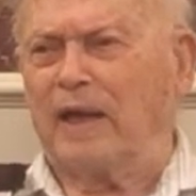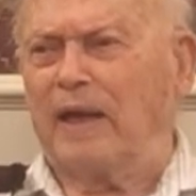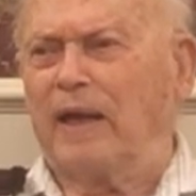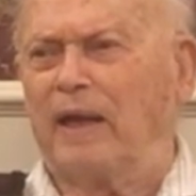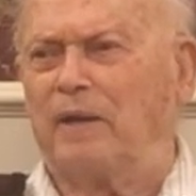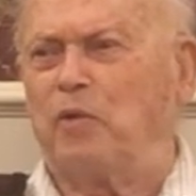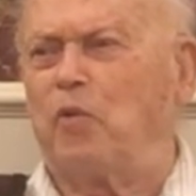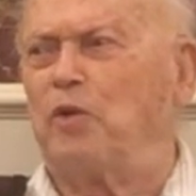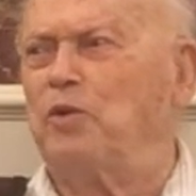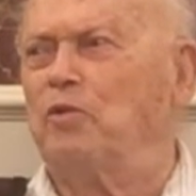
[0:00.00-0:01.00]
And
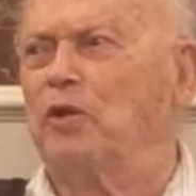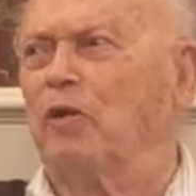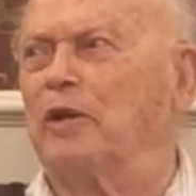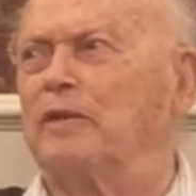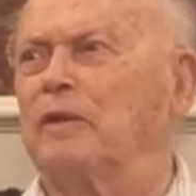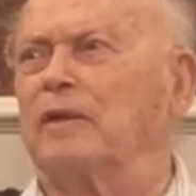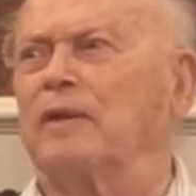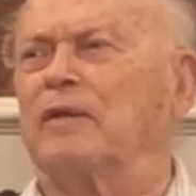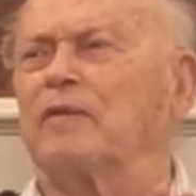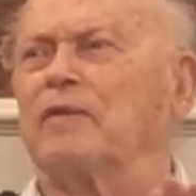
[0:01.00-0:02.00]
would you know it,
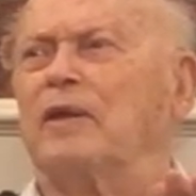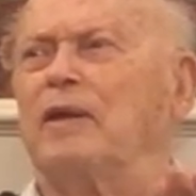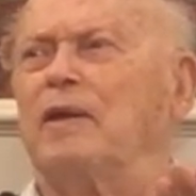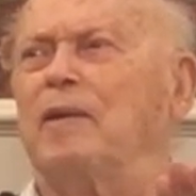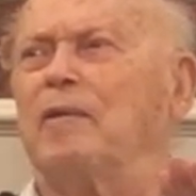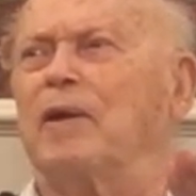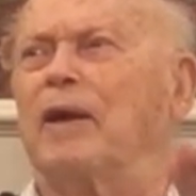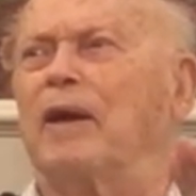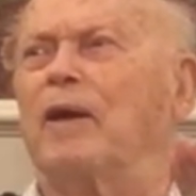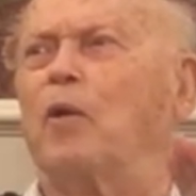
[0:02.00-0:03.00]
the
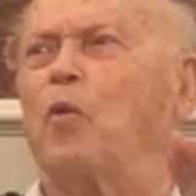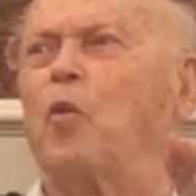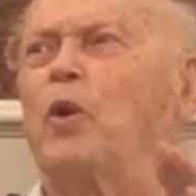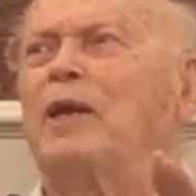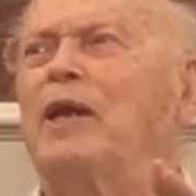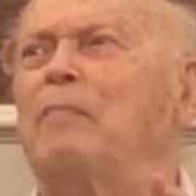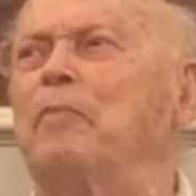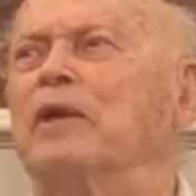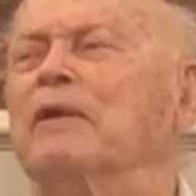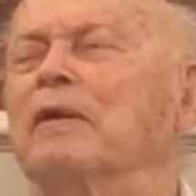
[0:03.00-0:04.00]
winning
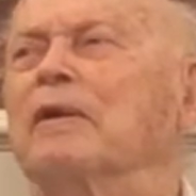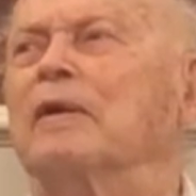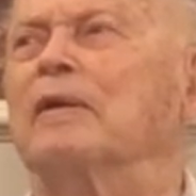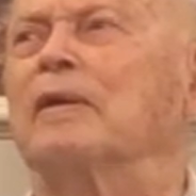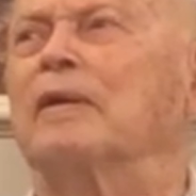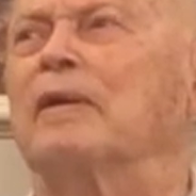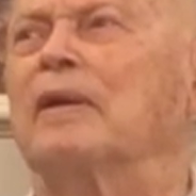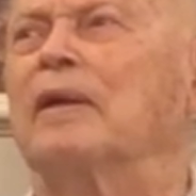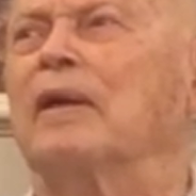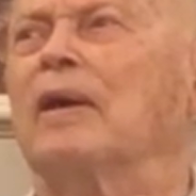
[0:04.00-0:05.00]
bidder
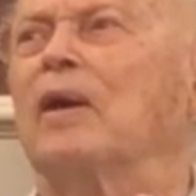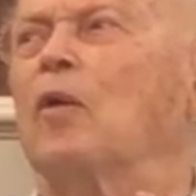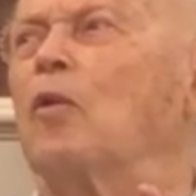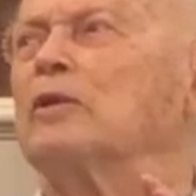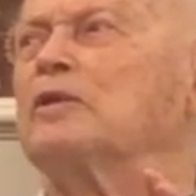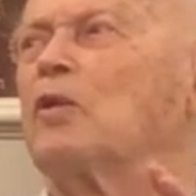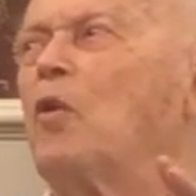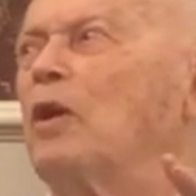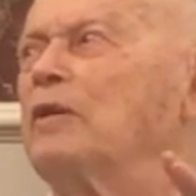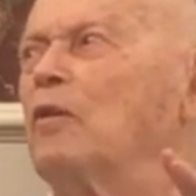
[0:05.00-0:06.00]
was the
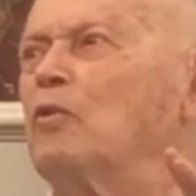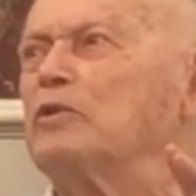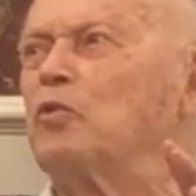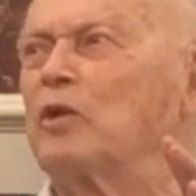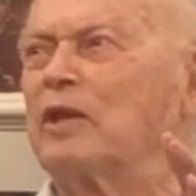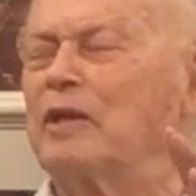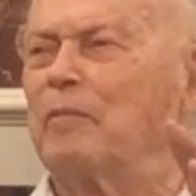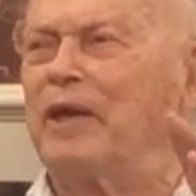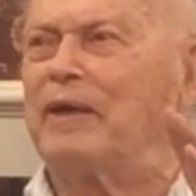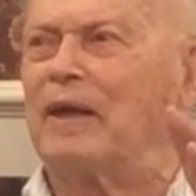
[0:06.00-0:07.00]
one that was willing to
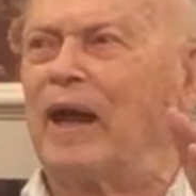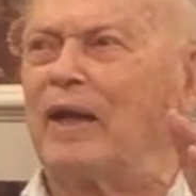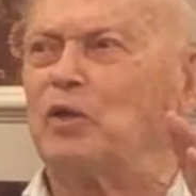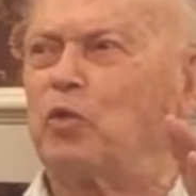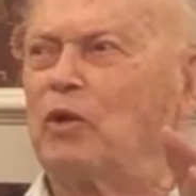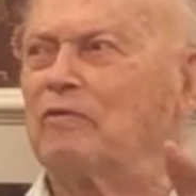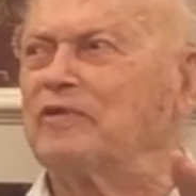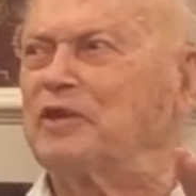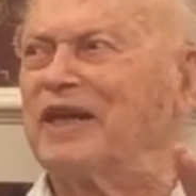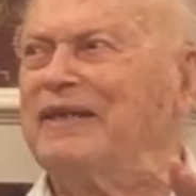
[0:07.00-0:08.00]
make
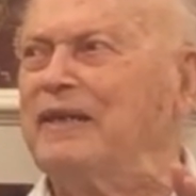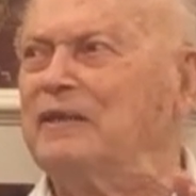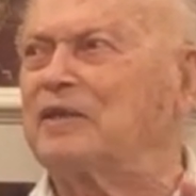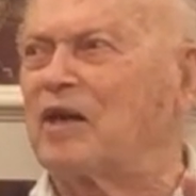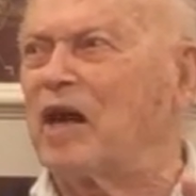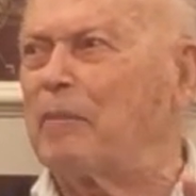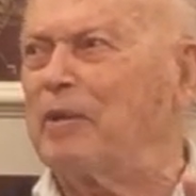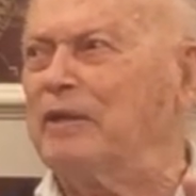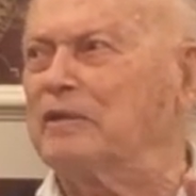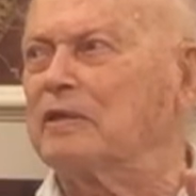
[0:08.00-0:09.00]
12 Chinese
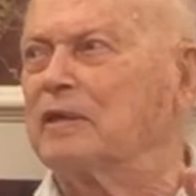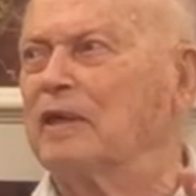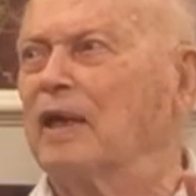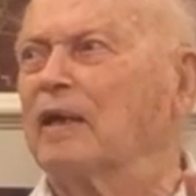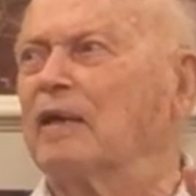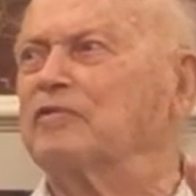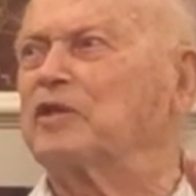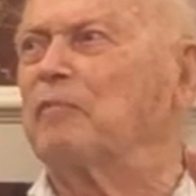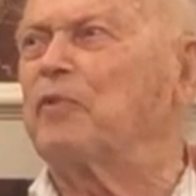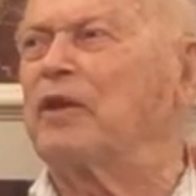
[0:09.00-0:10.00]
copies of
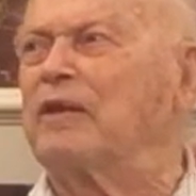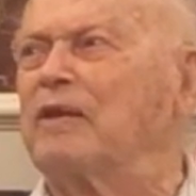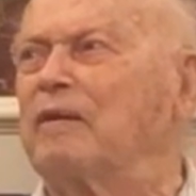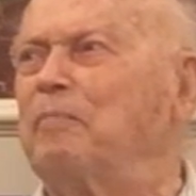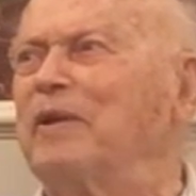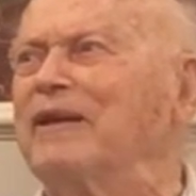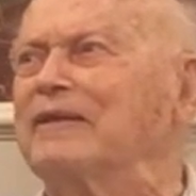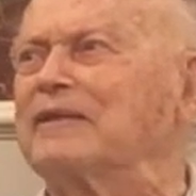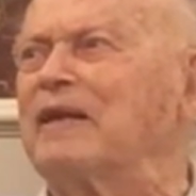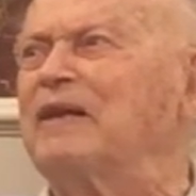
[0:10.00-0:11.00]
something that had been
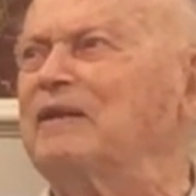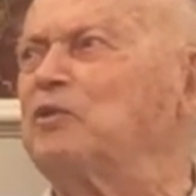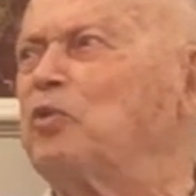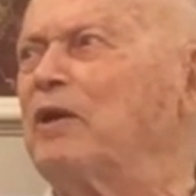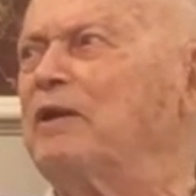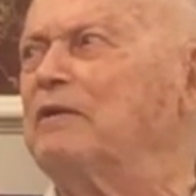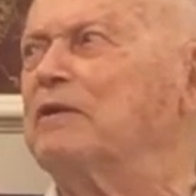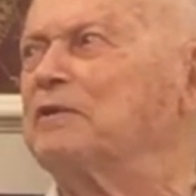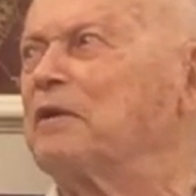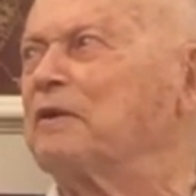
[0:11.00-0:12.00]
designed 20
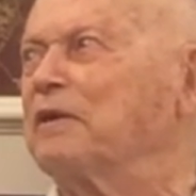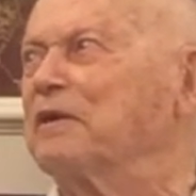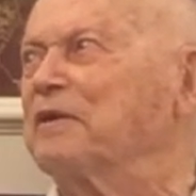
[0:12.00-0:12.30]
years earlier.